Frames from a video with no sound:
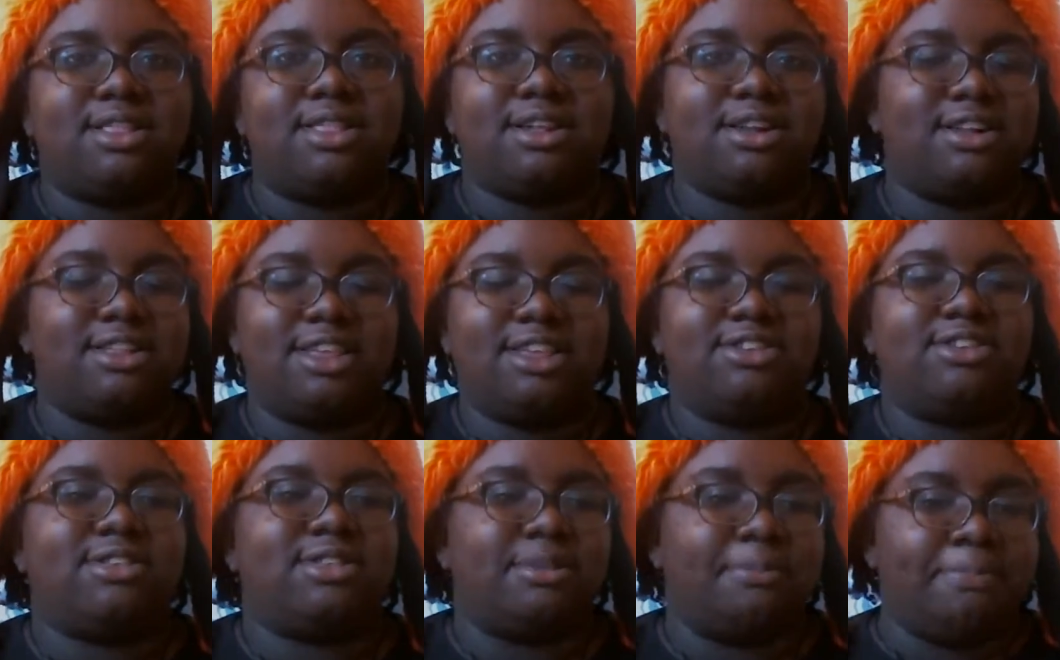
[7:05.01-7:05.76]
literally
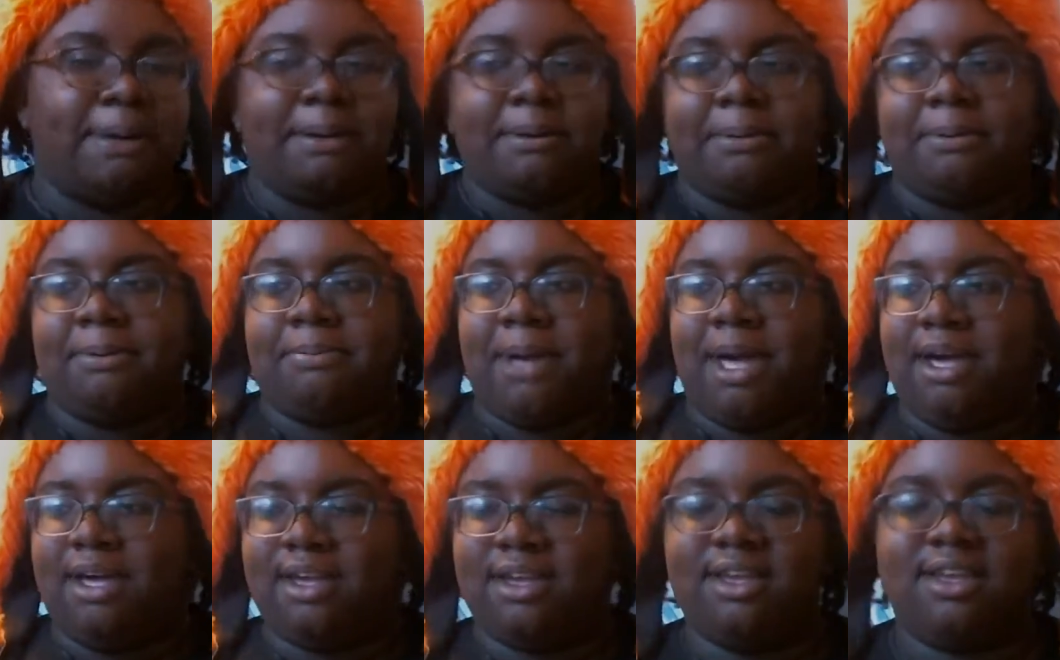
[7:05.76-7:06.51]
just pop, pop,
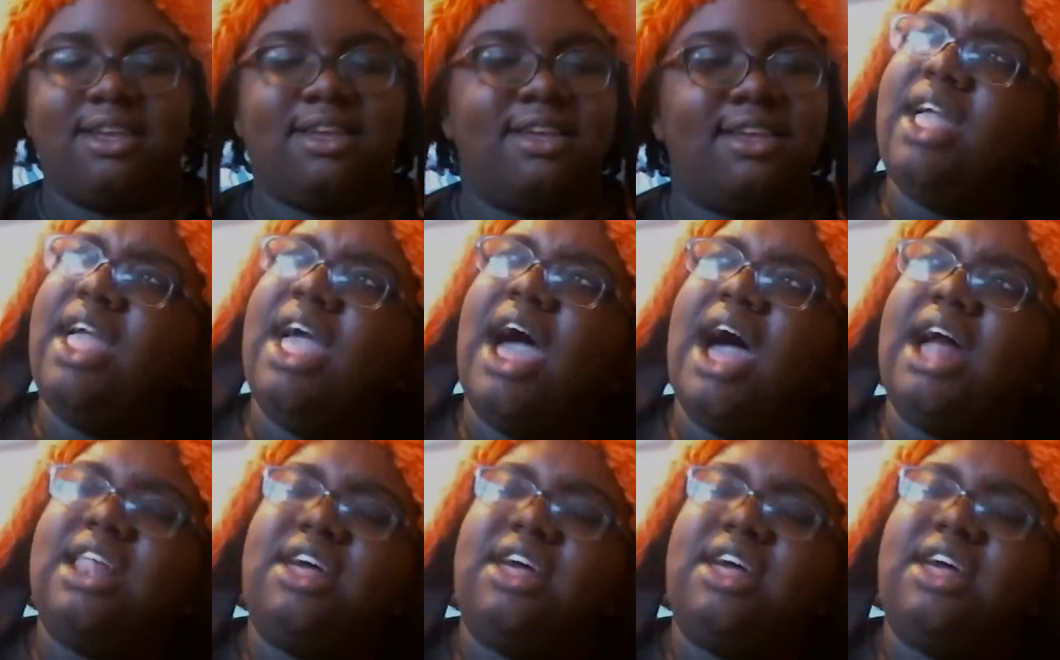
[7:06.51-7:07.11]
pop, pop.